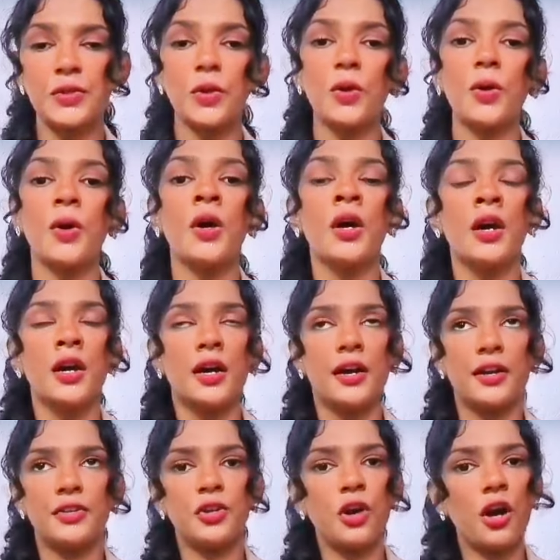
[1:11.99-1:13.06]
So,
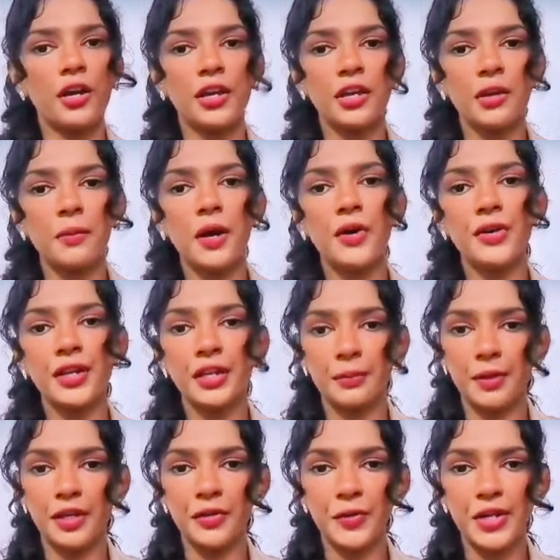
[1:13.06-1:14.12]
talking about an
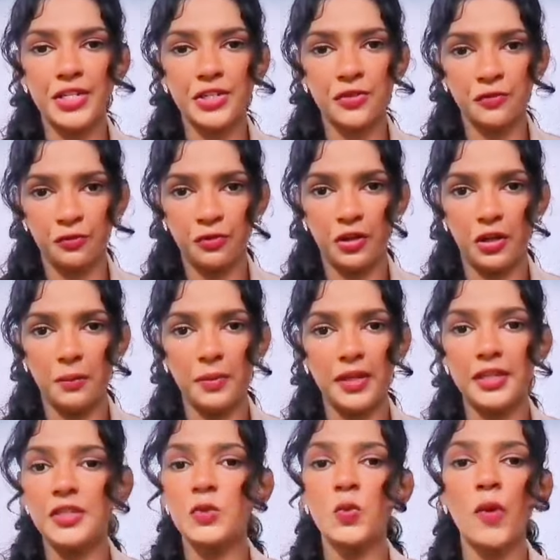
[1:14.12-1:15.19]
immigration firm,
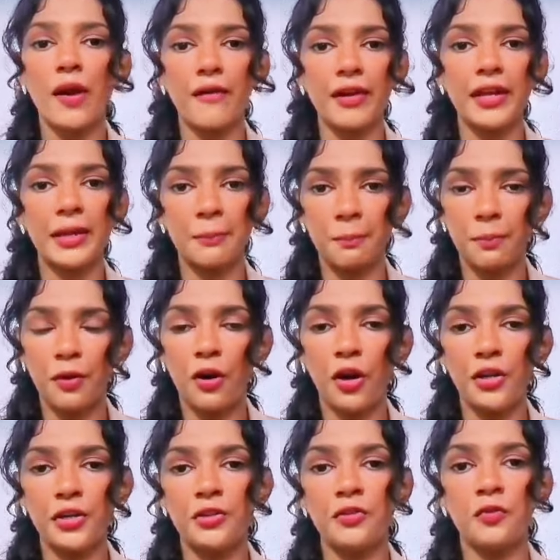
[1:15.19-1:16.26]
it is very
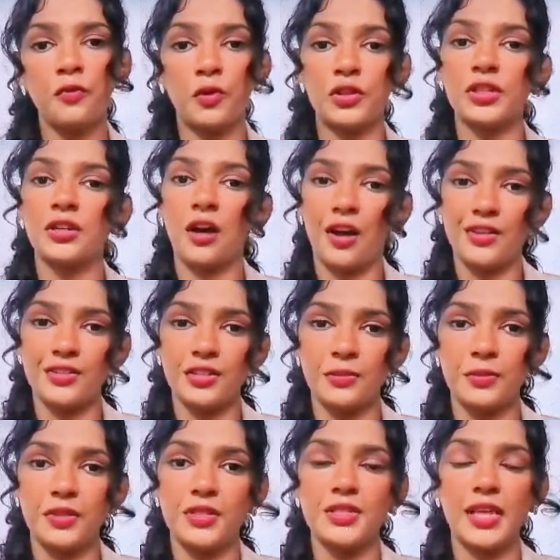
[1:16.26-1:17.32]
important for the
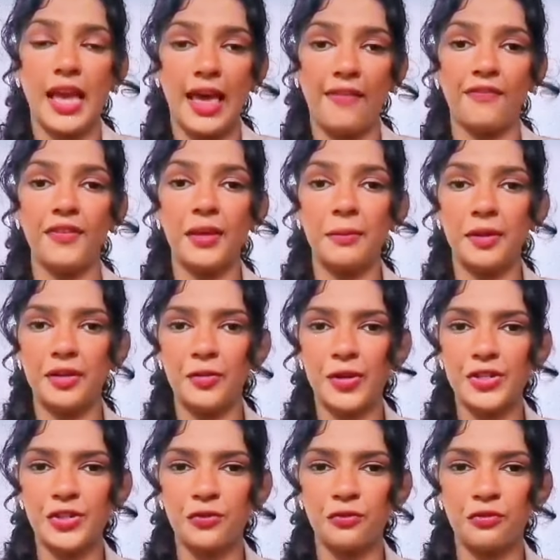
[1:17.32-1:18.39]
customers and the
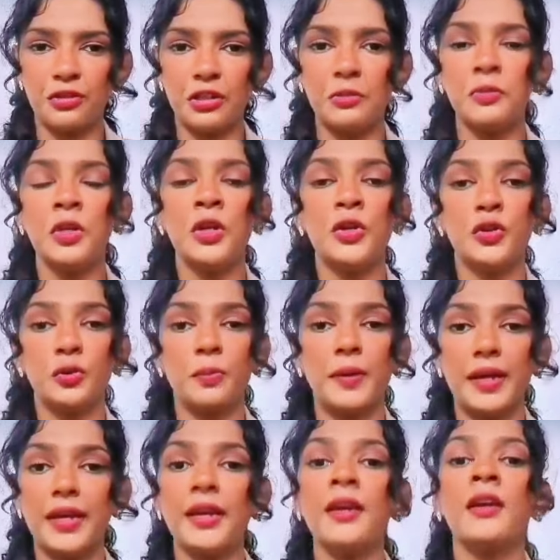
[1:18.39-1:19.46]
immigration firm to
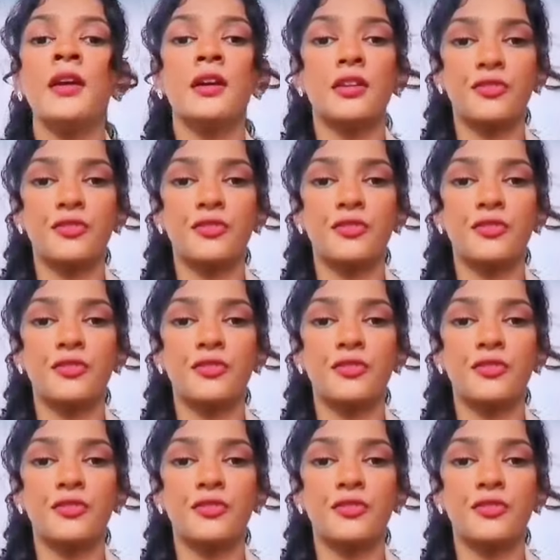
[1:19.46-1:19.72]
be